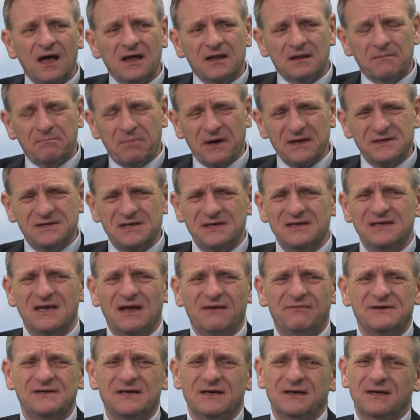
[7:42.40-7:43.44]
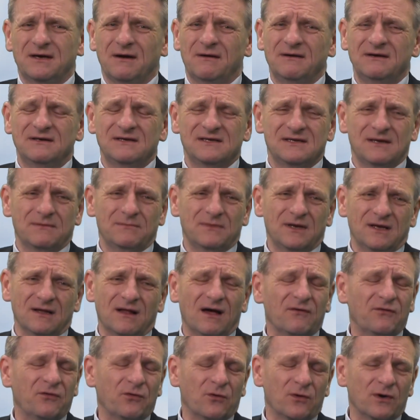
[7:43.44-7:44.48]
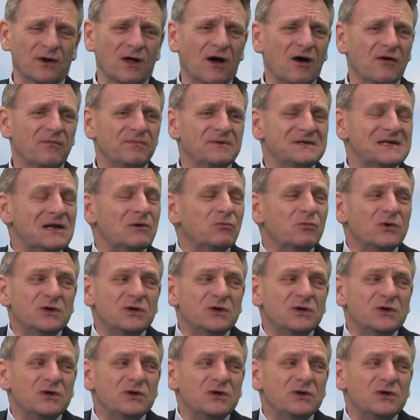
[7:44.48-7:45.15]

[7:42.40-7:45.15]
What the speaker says: the budget deficit going to something like 4.5%,